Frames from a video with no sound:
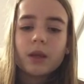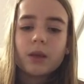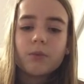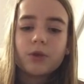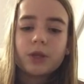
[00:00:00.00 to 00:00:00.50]

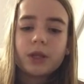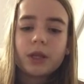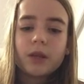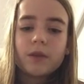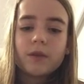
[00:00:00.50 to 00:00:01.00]
and put it
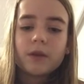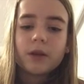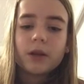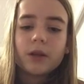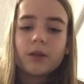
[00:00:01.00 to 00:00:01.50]

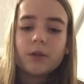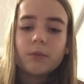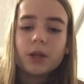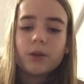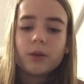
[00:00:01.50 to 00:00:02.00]
inside the
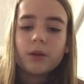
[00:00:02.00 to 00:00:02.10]
middle